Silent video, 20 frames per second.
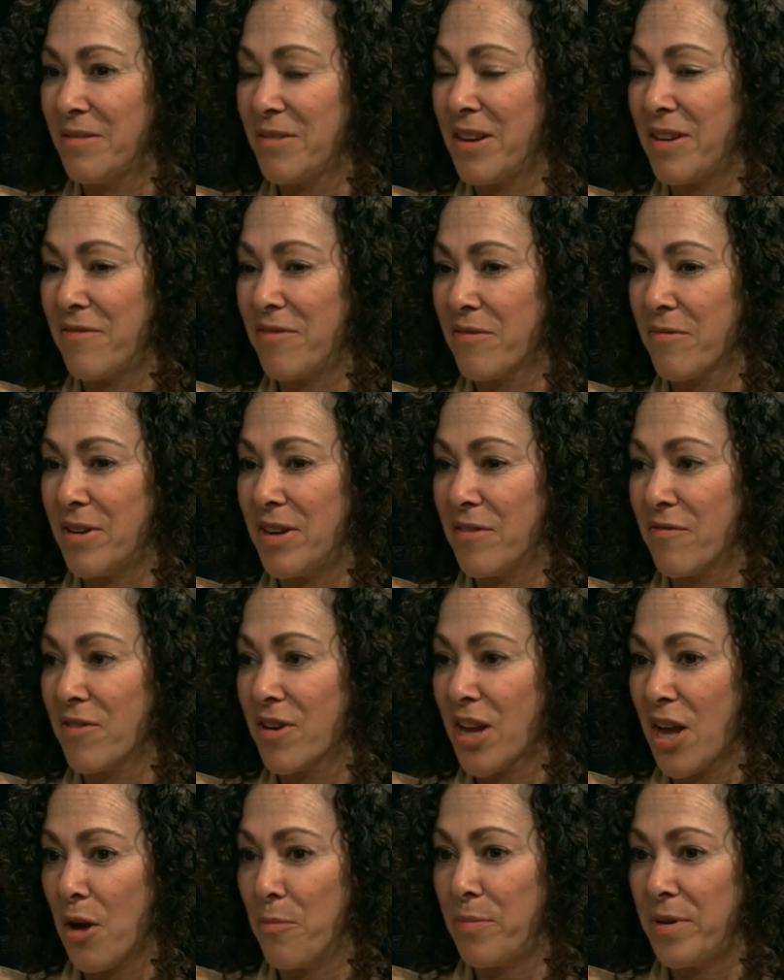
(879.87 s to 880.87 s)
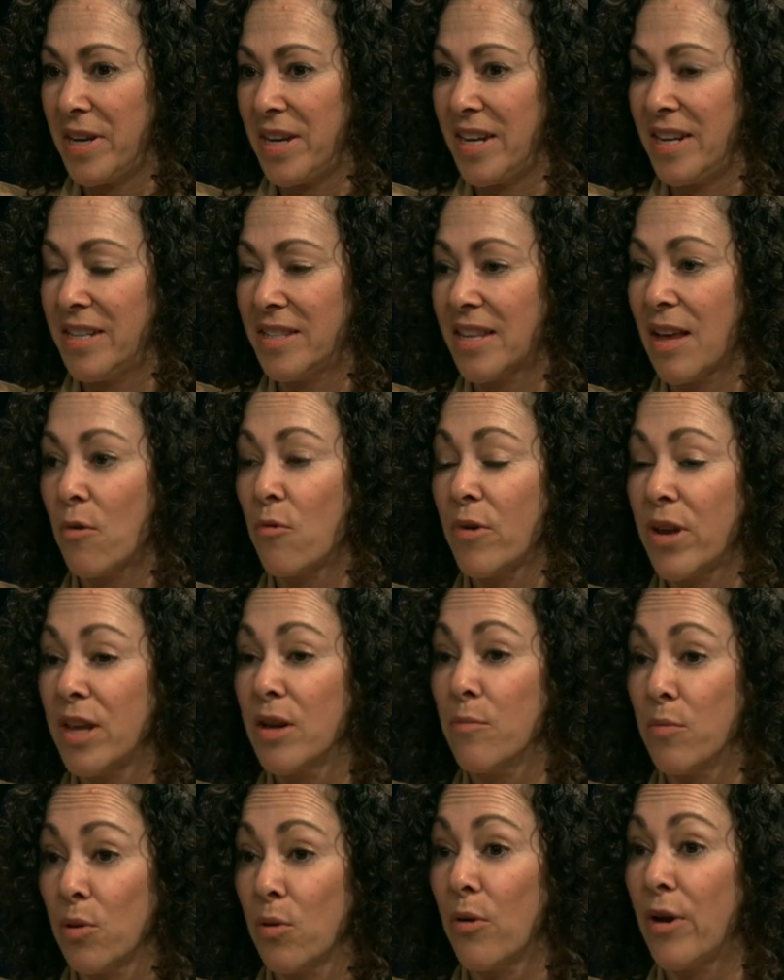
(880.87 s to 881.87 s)
We have three different companies that we
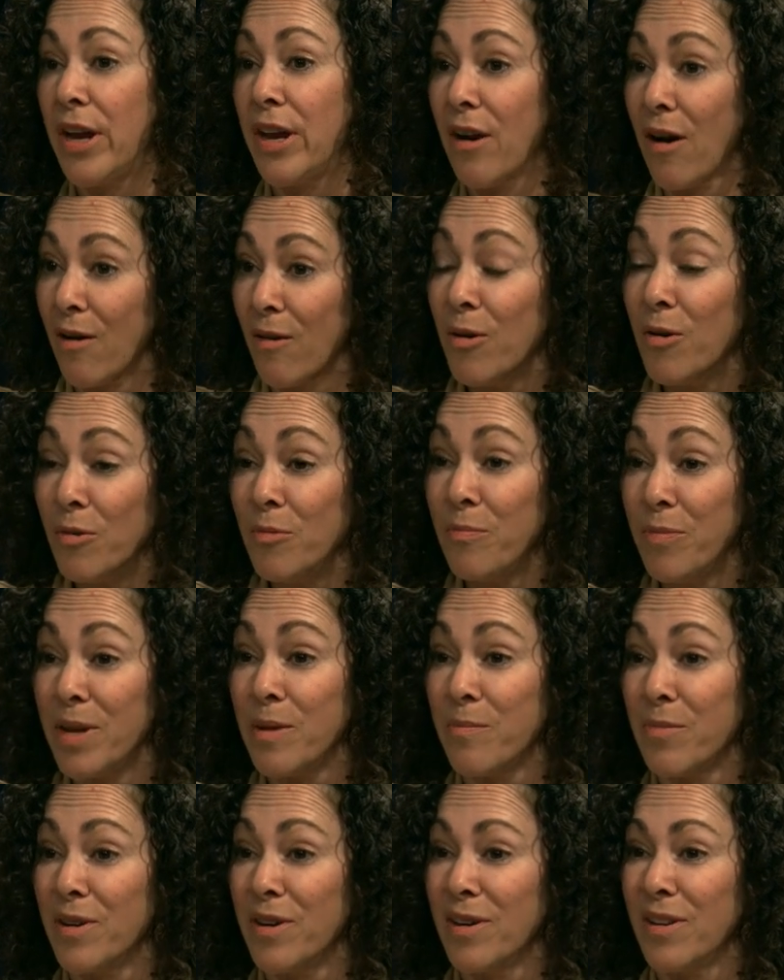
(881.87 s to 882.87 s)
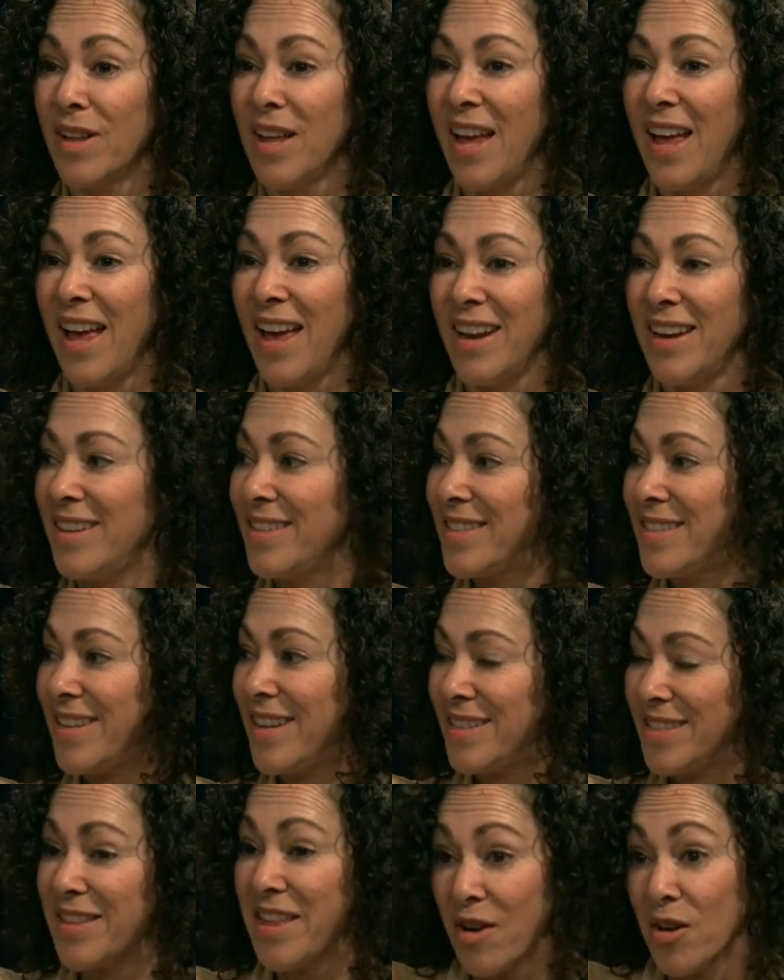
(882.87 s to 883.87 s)
employ our own people, and it's
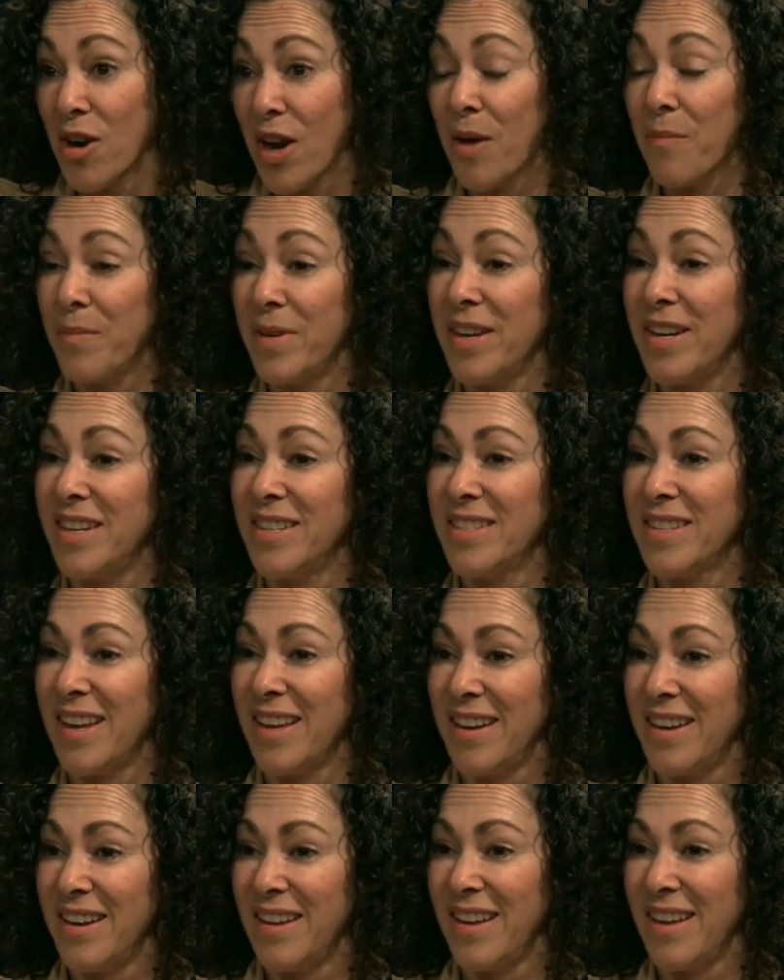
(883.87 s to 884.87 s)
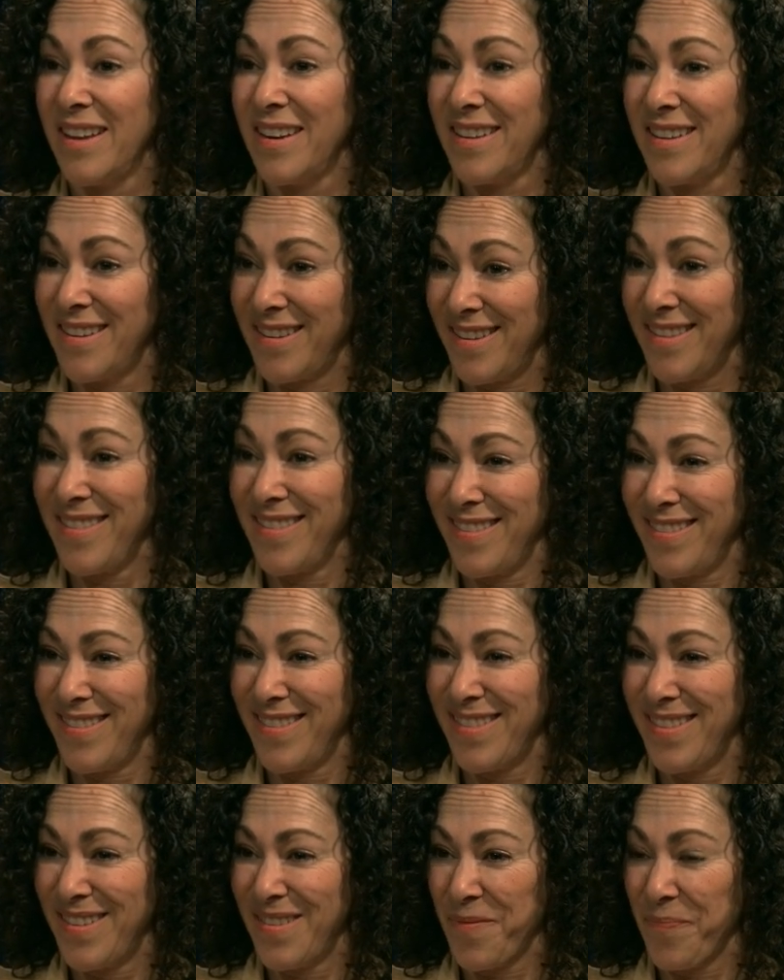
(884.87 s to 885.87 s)
it's their companies. And and, and what are
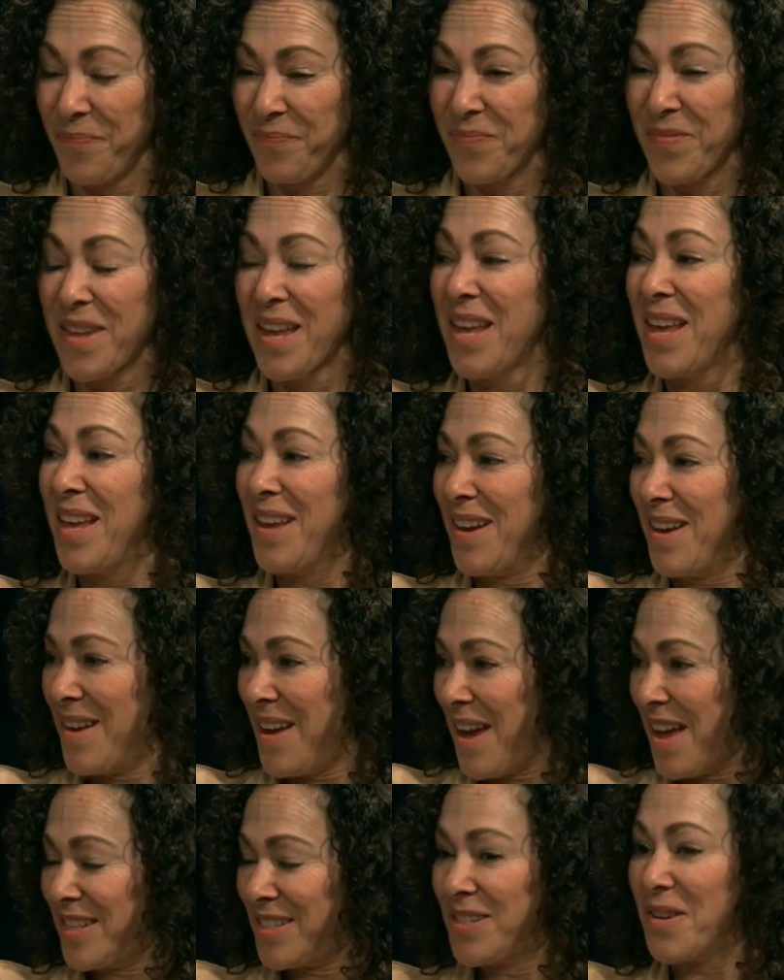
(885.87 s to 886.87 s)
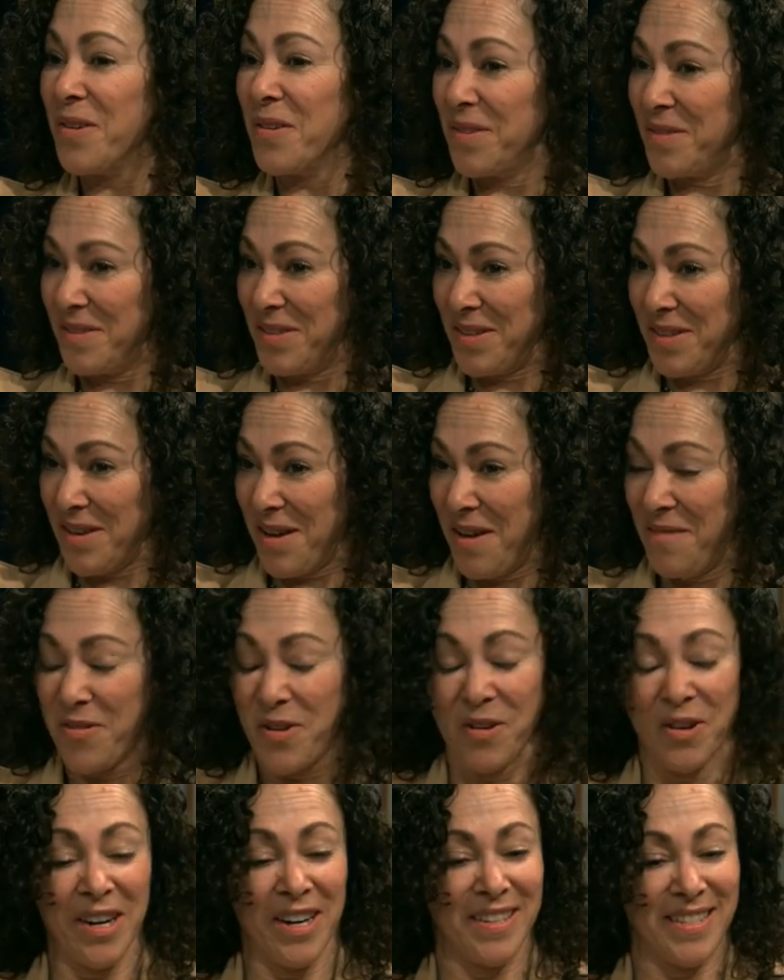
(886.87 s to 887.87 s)
those companies? Just so, to remind everybody.
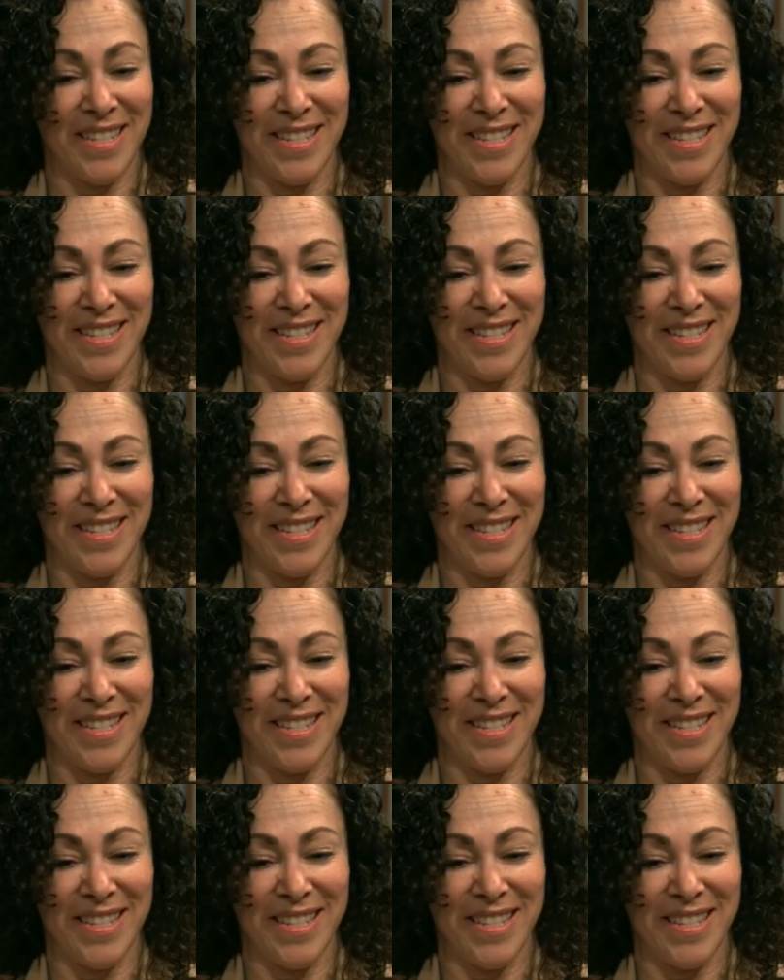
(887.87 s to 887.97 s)
Of course.